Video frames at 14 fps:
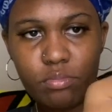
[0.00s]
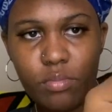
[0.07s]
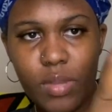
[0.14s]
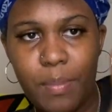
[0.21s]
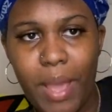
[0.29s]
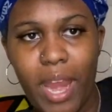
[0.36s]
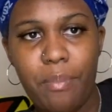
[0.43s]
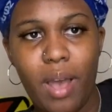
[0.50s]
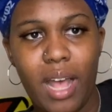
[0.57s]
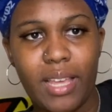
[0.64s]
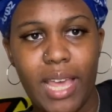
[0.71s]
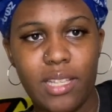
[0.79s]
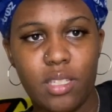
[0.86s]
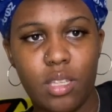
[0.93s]
My AirPod
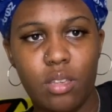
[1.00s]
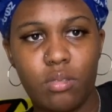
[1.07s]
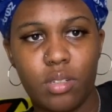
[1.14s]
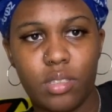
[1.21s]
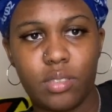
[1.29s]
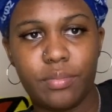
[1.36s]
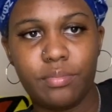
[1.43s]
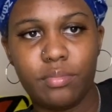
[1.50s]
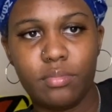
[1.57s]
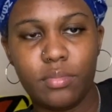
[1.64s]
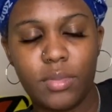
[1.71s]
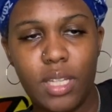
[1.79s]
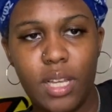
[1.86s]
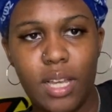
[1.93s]
case is cute,
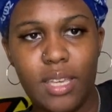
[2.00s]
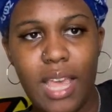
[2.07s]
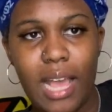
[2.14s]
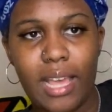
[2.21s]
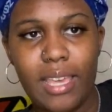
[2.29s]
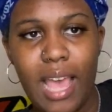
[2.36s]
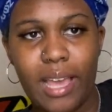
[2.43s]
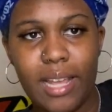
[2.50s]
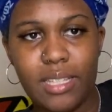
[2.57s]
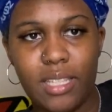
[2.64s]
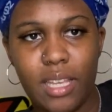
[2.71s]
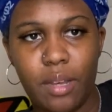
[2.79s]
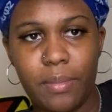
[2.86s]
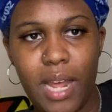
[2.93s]
huh? Yeah, I can't
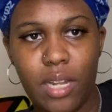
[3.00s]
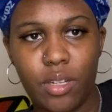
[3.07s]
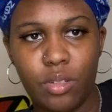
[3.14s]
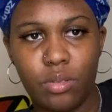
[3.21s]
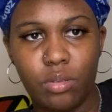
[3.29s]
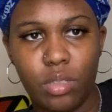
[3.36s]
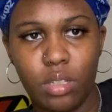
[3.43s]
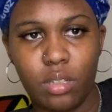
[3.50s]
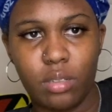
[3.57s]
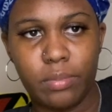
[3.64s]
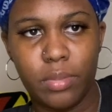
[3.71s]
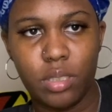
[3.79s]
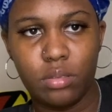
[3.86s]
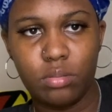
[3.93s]
tell, but I do love
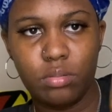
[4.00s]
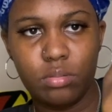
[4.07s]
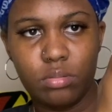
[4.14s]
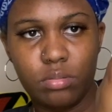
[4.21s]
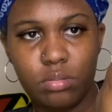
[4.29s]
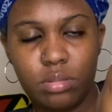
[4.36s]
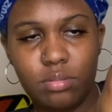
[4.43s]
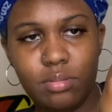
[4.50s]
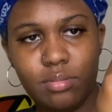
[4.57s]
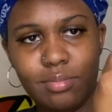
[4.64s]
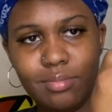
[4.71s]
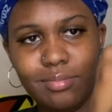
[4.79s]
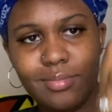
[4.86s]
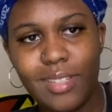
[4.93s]
blue.
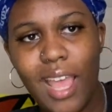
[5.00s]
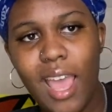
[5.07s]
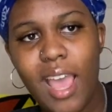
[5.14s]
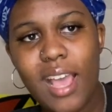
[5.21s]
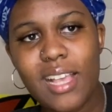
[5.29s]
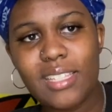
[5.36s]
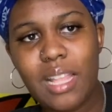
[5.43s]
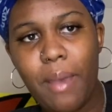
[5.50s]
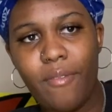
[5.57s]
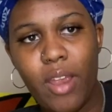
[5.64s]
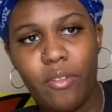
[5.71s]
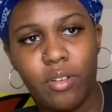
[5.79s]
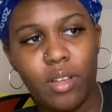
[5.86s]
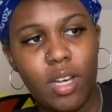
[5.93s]
It's not my
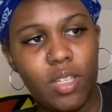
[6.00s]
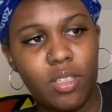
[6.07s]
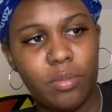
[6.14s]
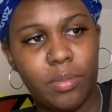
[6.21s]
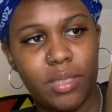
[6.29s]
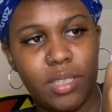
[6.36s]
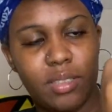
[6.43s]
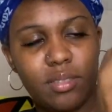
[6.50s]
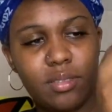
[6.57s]
favorite color, but